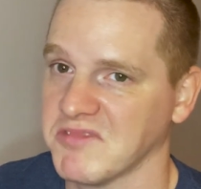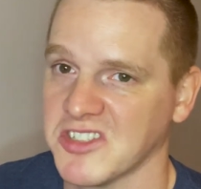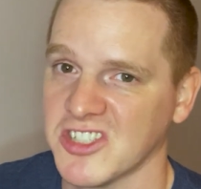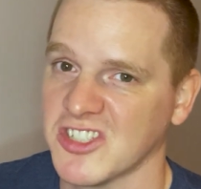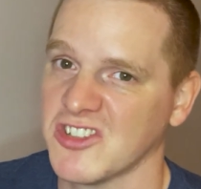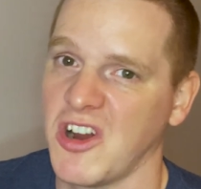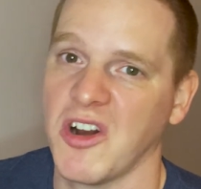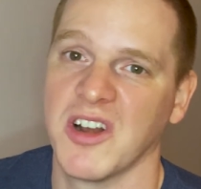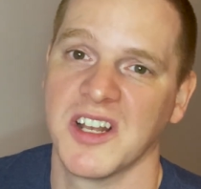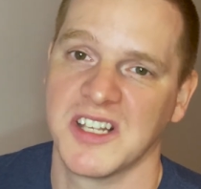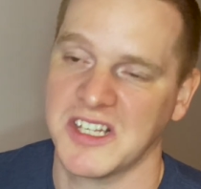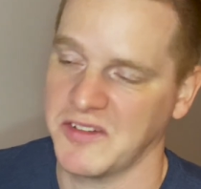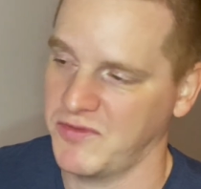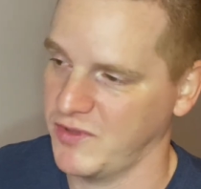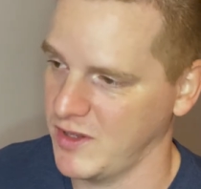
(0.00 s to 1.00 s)
started
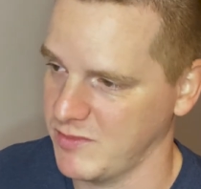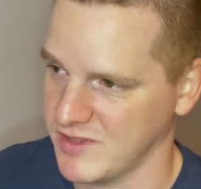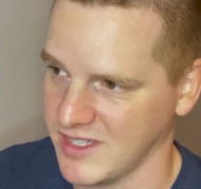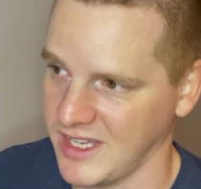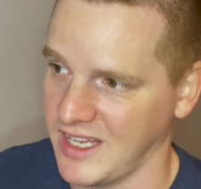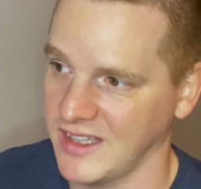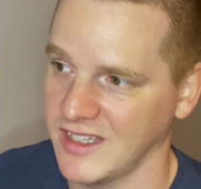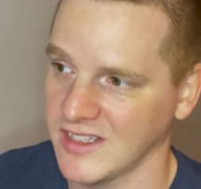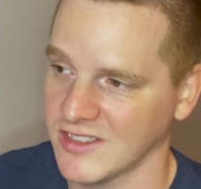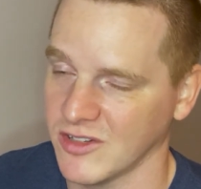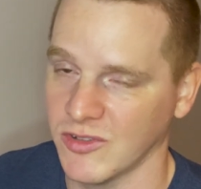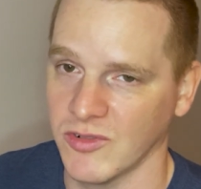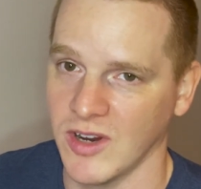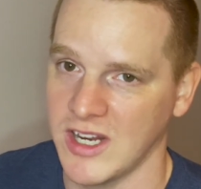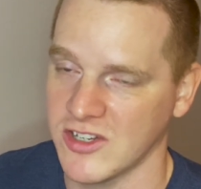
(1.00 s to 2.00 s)
to flip slightly, so
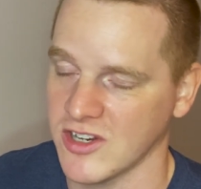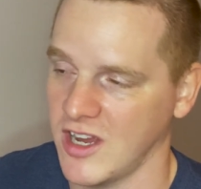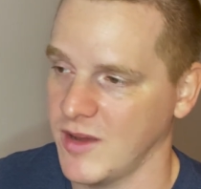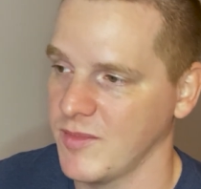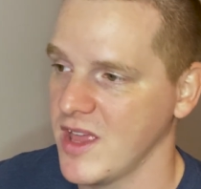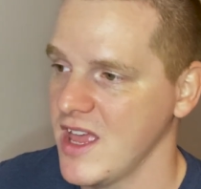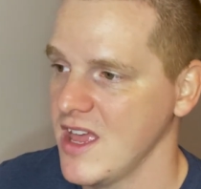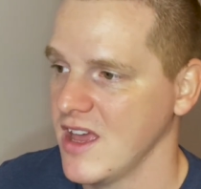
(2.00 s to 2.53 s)
great job.